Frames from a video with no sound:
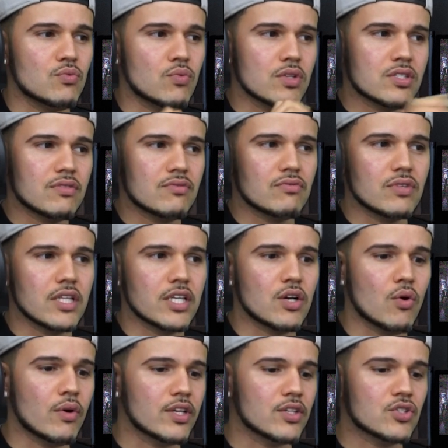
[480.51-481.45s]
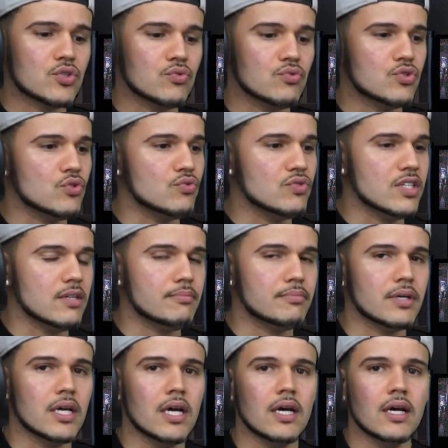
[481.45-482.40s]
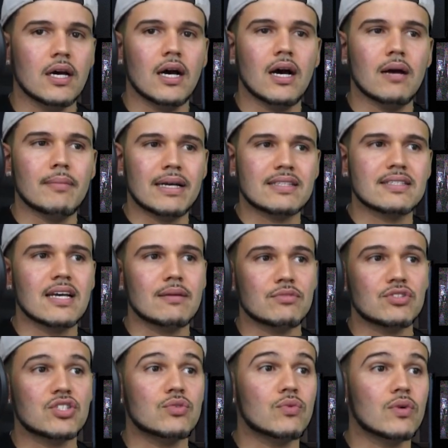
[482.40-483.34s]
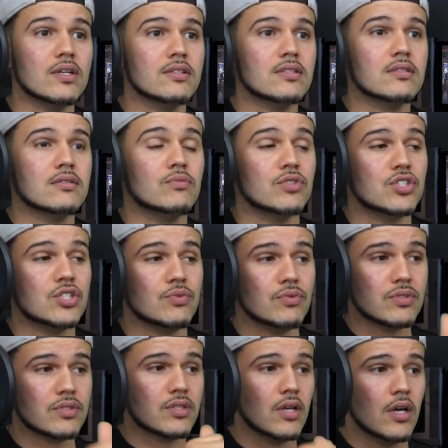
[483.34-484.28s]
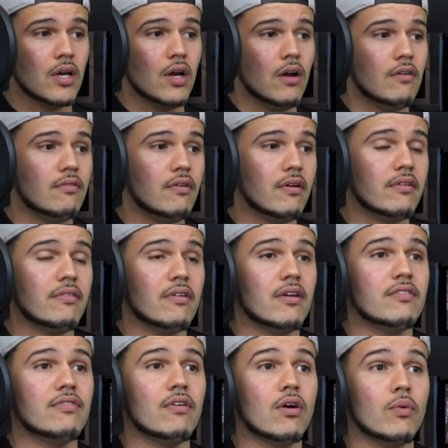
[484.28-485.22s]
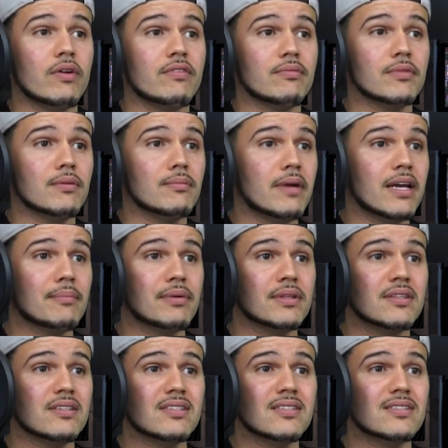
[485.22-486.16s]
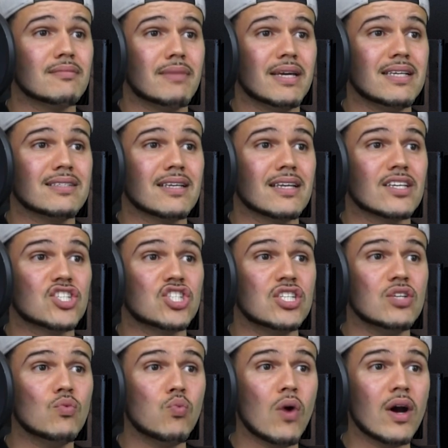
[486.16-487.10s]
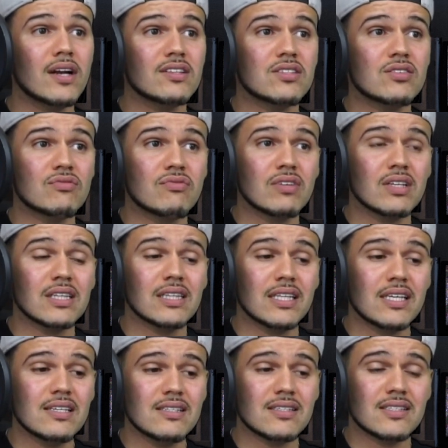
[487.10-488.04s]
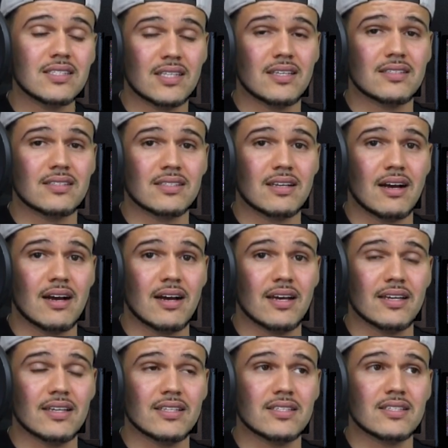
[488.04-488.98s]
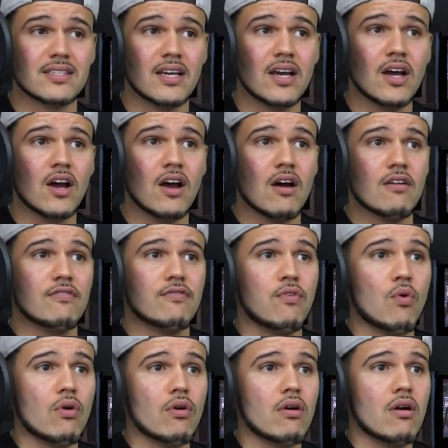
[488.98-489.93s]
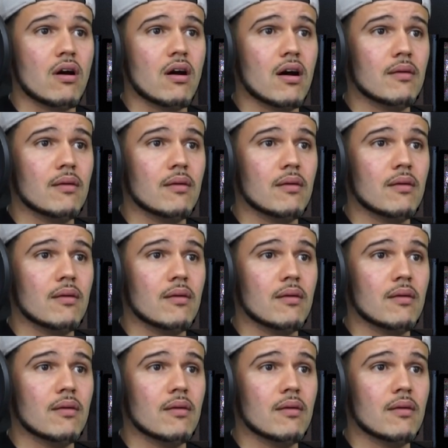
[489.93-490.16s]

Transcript: wasn't really going too deep. At times she was, when she was very far away from the mic. But this is amazing. She wanted to release this, guys, for